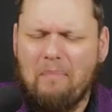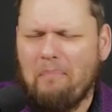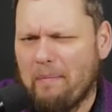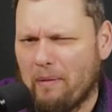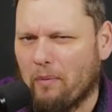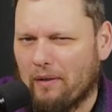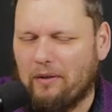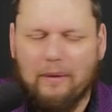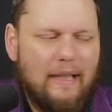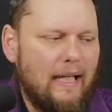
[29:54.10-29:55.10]
Might be worth
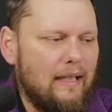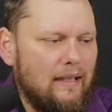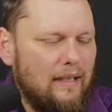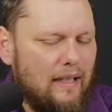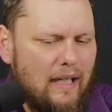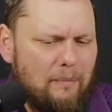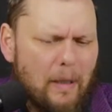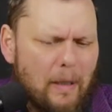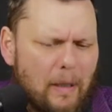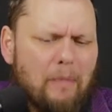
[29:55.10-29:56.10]
doing that.
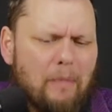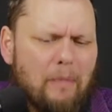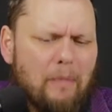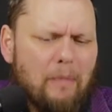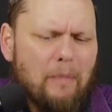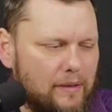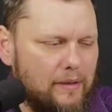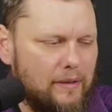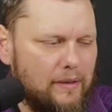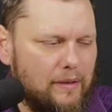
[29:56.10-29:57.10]
Probably would be worth
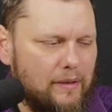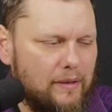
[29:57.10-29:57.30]
doing that.